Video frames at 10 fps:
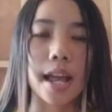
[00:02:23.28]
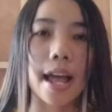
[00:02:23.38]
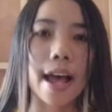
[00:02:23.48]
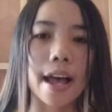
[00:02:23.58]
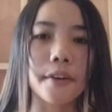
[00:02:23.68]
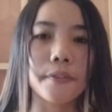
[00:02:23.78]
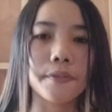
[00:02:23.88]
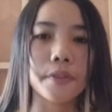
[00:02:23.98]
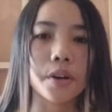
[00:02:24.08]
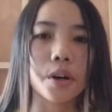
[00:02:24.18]

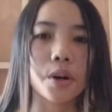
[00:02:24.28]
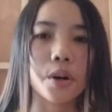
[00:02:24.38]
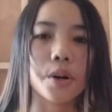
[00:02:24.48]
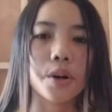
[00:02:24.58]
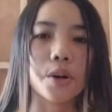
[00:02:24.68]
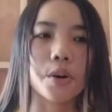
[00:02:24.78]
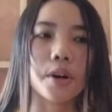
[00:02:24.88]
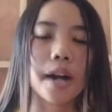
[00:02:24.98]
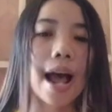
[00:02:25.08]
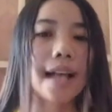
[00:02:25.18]
have
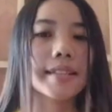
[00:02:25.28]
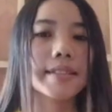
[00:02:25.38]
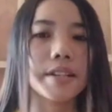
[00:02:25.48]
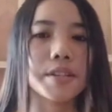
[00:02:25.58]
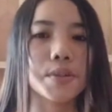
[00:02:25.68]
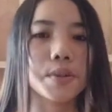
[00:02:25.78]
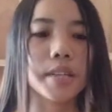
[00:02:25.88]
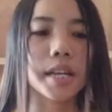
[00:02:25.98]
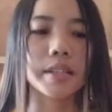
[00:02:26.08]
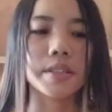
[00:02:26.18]
or ask their
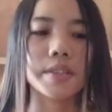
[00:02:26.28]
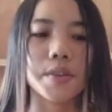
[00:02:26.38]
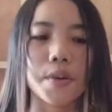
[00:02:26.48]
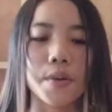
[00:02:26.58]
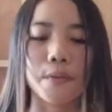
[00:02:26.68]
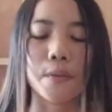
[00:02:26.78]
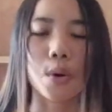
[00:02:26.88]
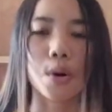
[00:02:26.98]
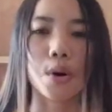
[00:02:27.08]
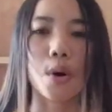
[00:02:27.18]
students
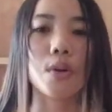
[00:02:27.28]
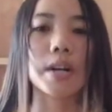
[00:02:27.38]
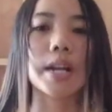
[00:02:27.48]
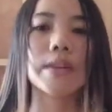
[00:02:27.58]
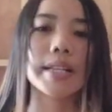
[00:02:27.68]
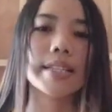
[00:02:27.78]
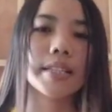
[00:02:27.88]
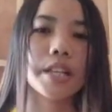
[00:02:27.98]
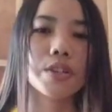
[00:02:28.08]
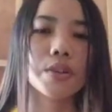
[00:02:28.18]
for oral
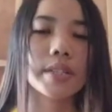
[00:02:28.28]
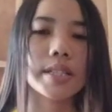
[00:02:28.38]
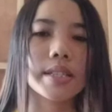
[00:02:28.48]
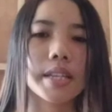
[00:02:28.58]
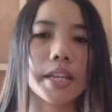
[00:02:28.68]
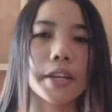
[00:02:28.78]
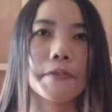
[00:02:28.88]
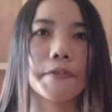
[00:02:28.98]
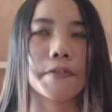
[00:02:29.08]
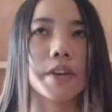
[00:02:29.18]
recitations
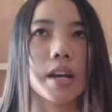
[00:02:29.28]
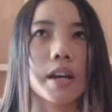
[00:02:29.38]
if